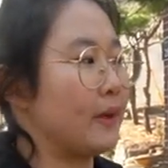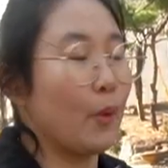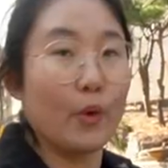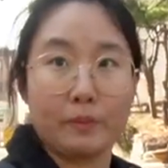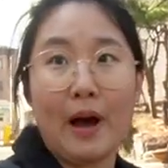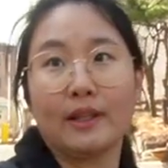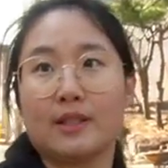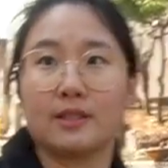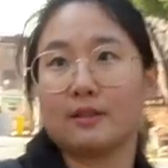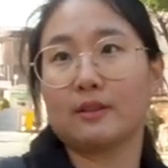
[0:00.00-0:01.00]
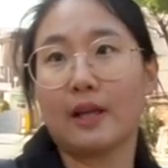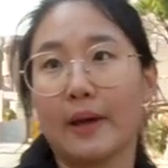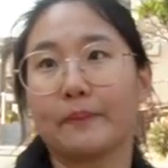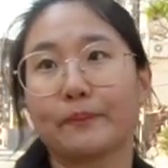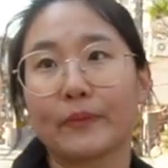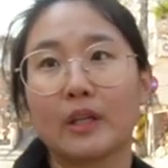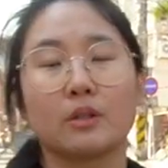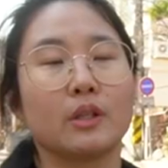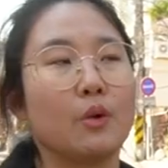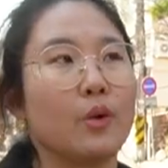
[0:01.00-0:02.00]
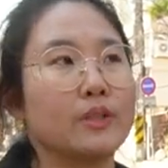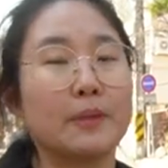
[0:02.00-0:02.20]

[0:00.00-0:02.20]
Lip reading: both parties at the time. Mm. So he was